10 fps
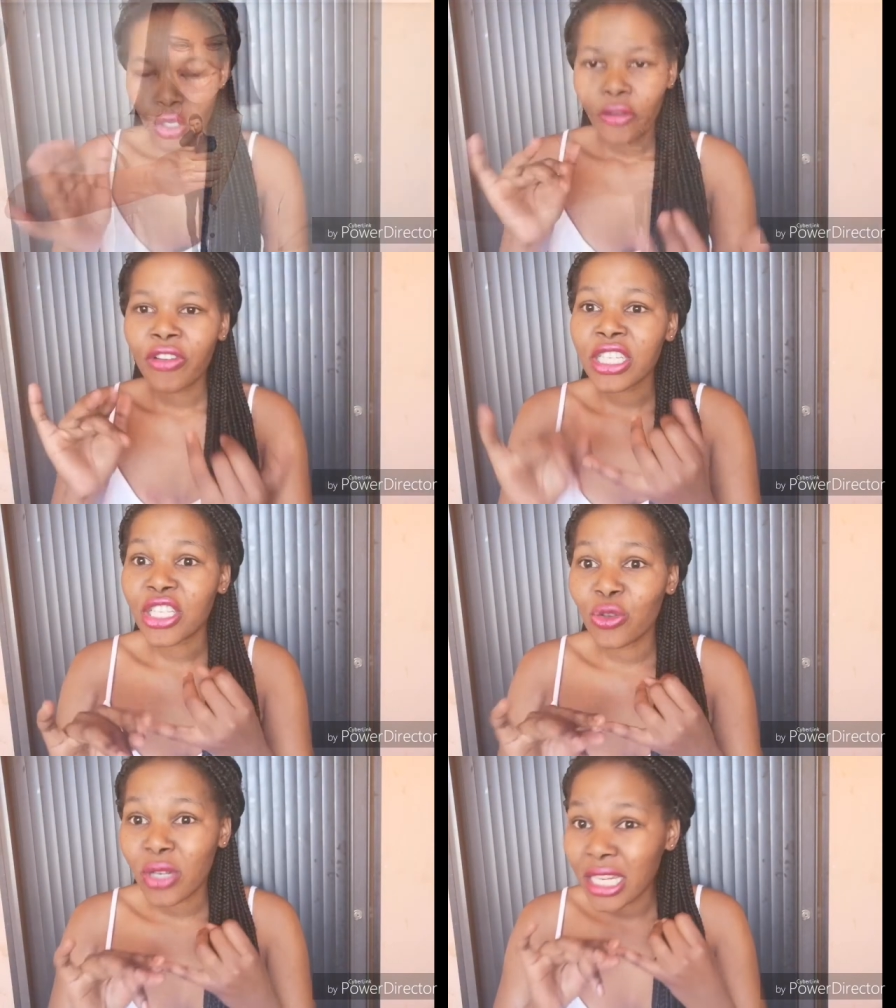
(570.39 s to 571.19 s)

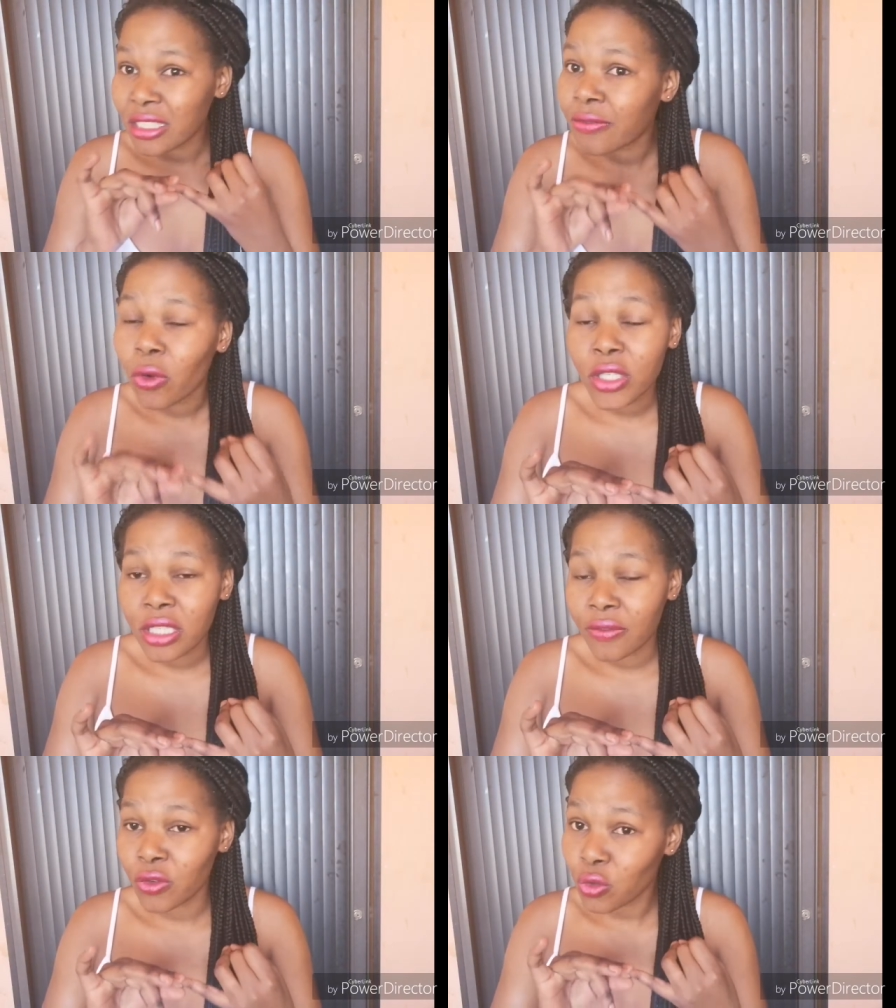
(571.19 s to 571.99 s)
firstly you're going to
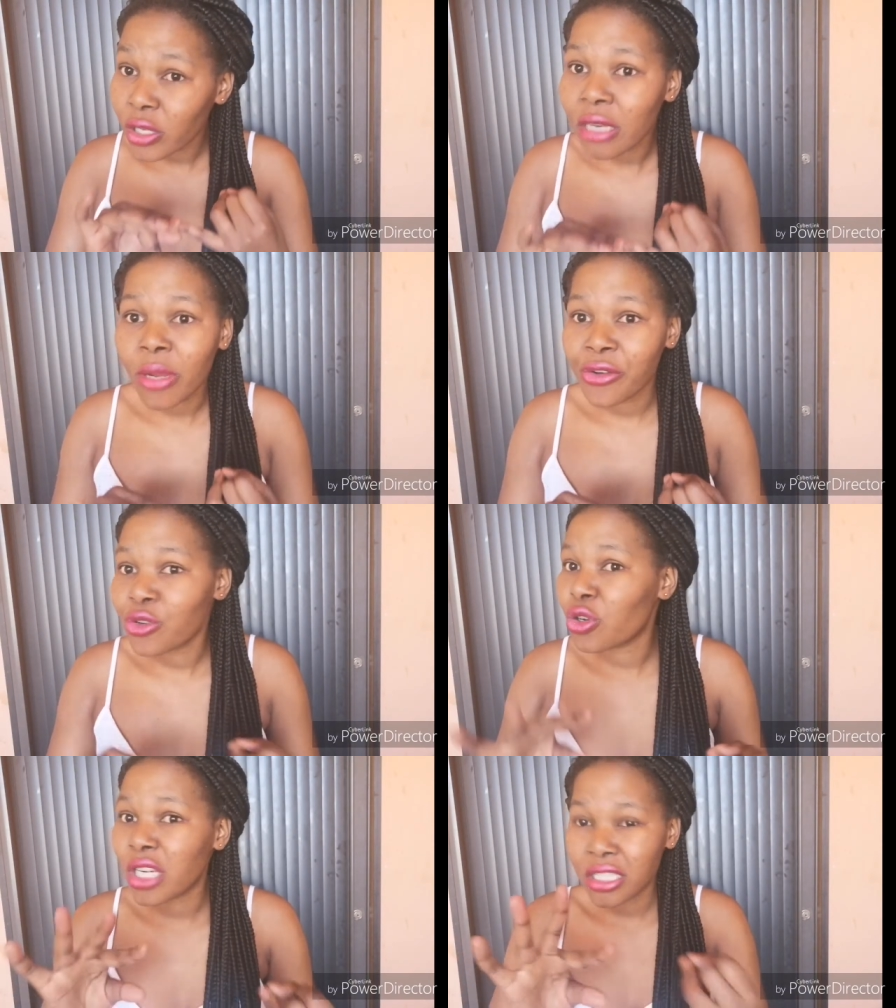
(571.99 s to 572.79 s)
divorce if you do get
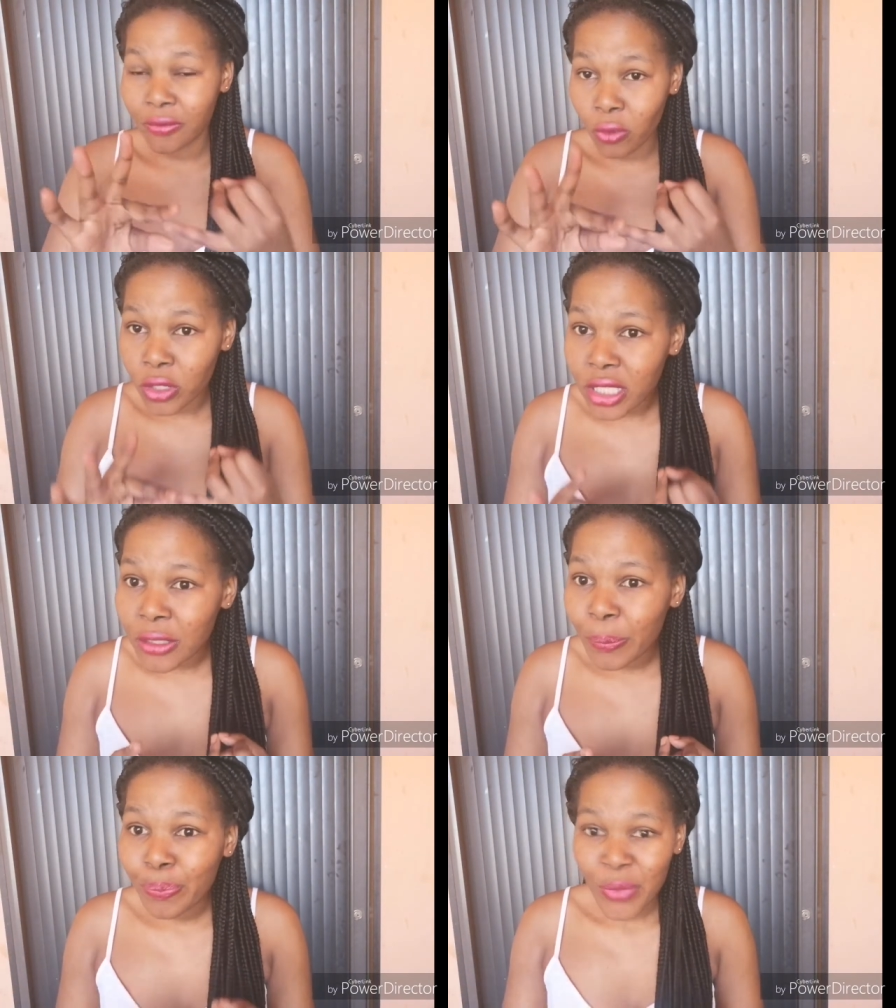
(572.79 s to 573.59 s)
married you're going to
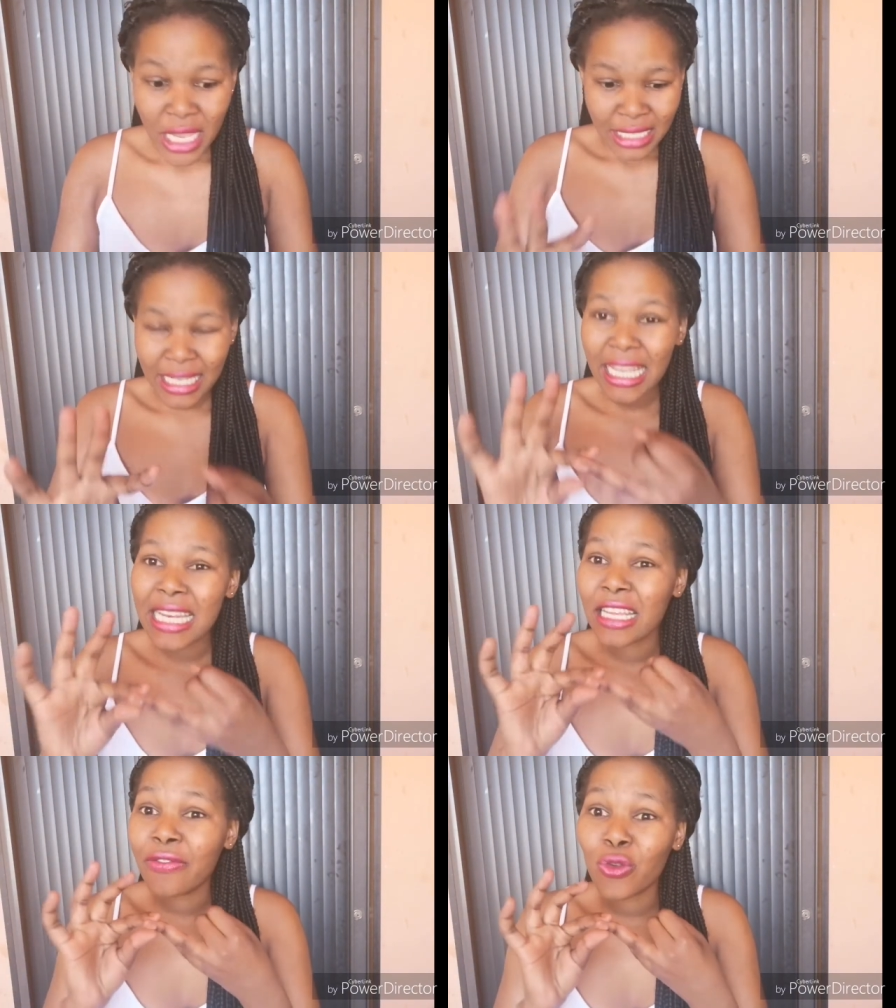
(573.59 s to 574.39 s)
divorce
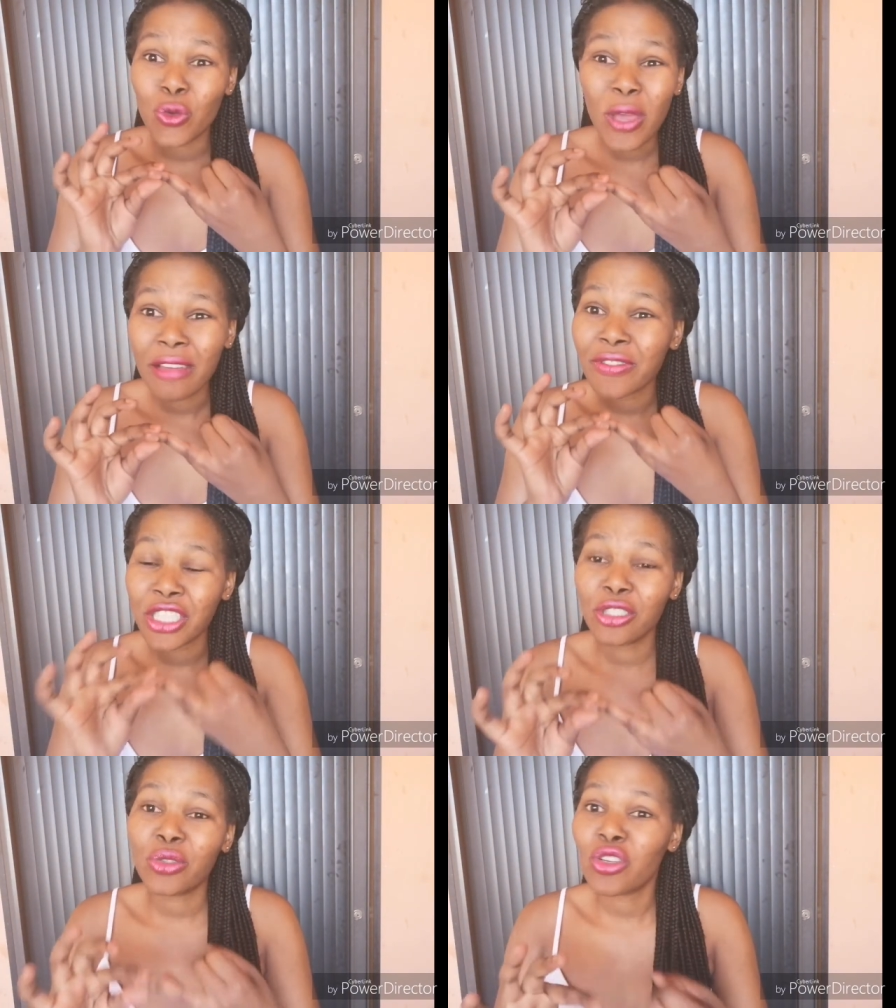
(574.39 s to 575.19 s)
secondly if you do have
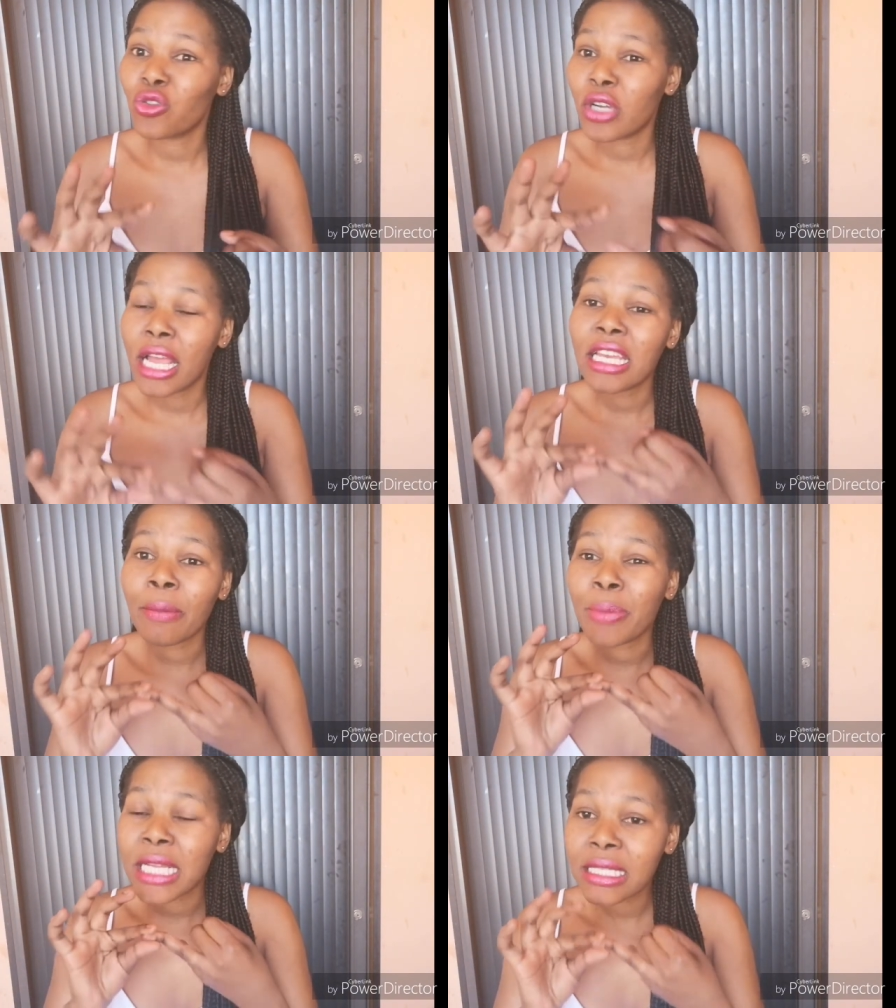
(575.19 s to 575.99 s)
children you're going to end
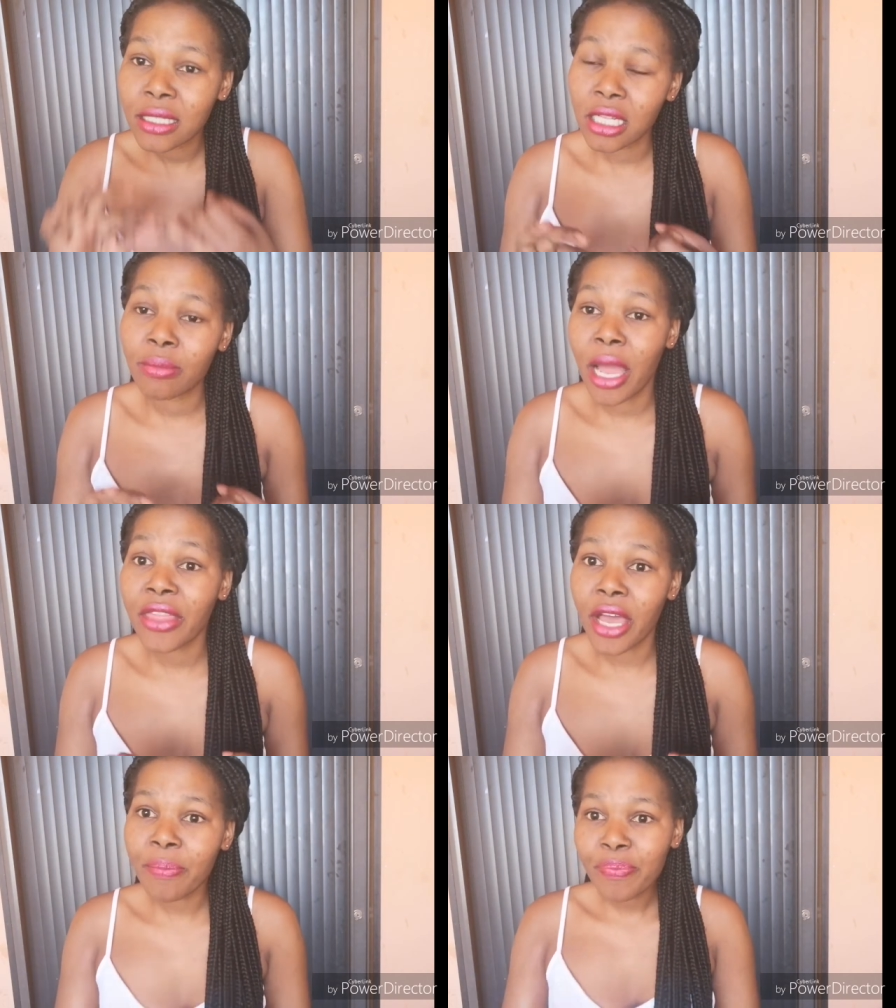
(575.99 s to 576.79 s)
up being a single
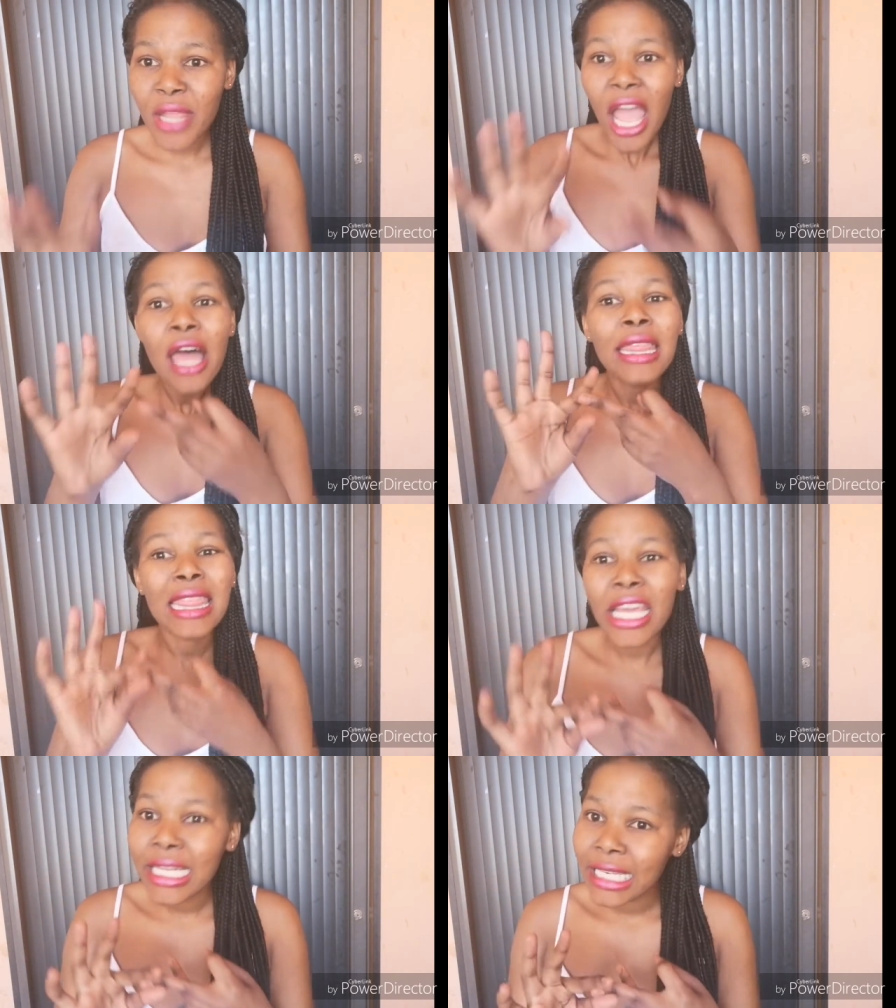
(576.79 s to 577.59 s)
mother
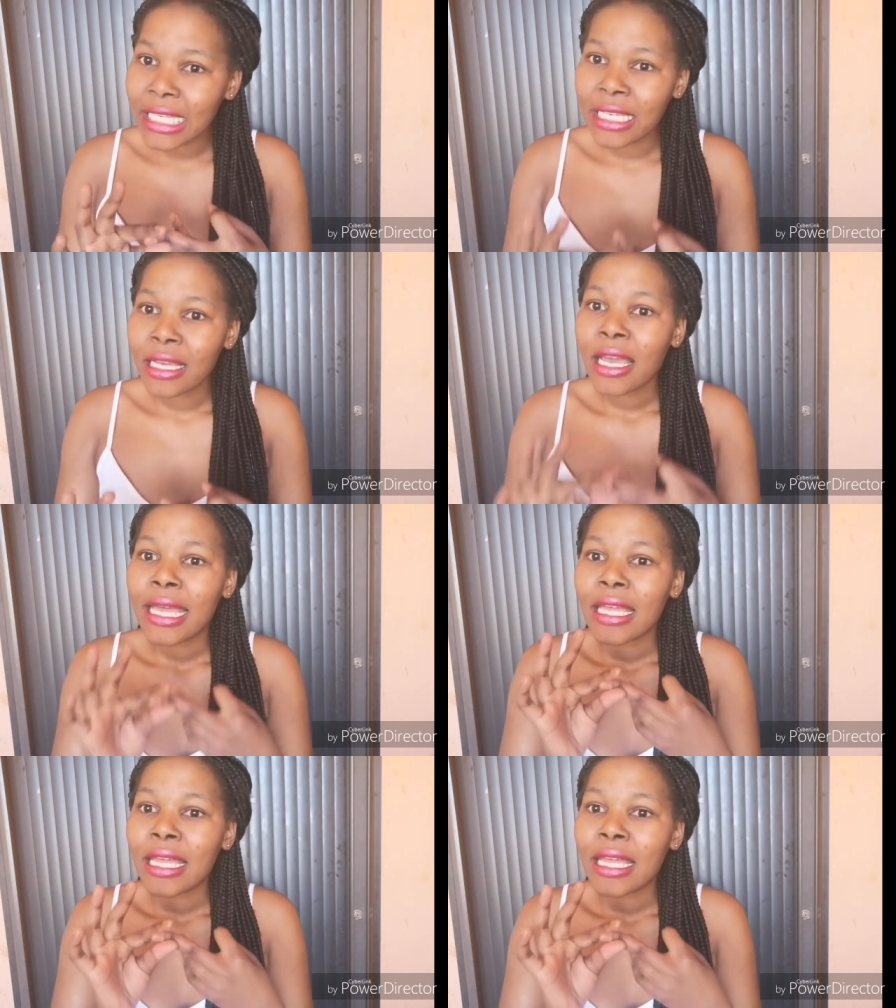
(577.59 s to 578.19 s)
thirdly